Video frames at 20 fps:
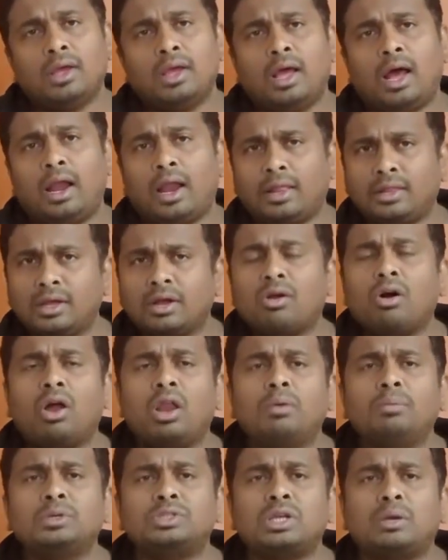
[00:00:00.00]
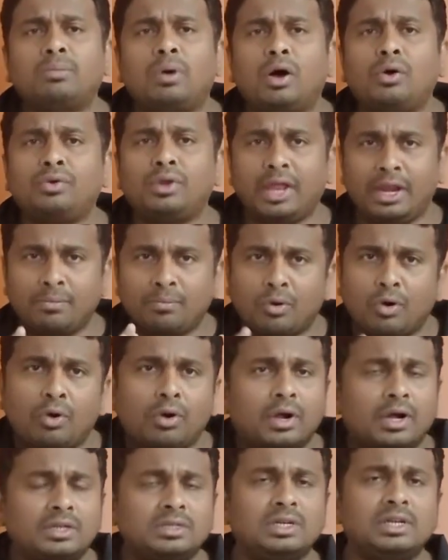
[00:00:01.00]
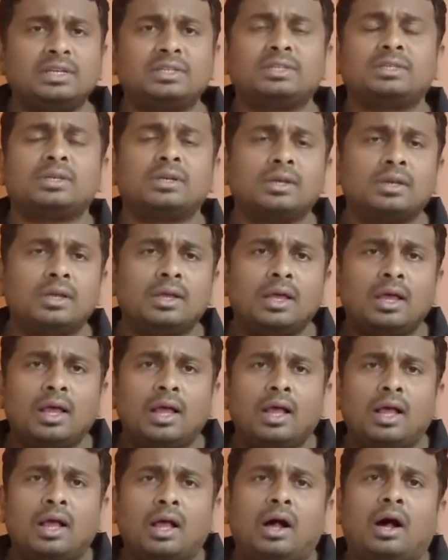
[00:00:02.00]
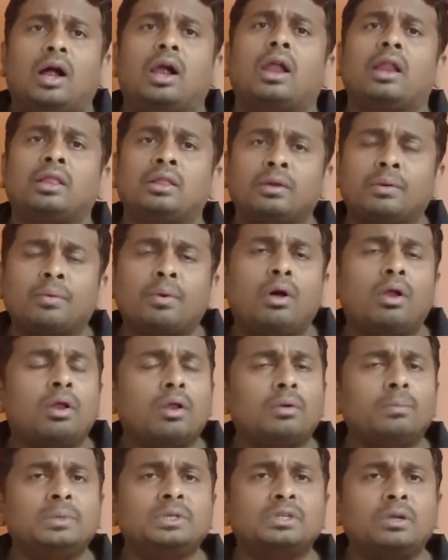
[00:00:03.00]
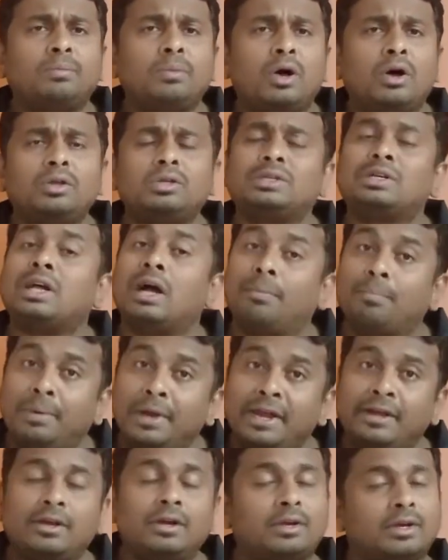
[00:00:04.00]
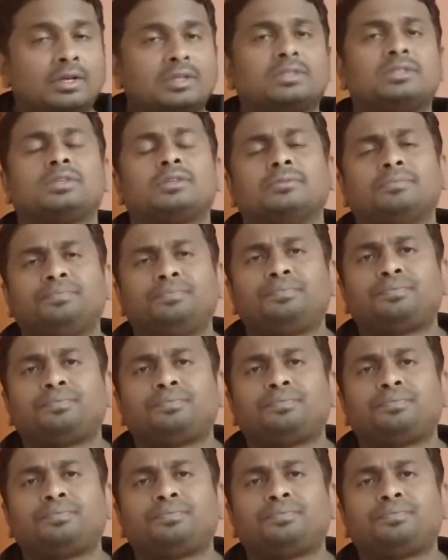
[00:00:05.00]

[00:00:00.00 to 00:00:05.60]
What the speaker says: another column is about in-progress list, another column is about completed list.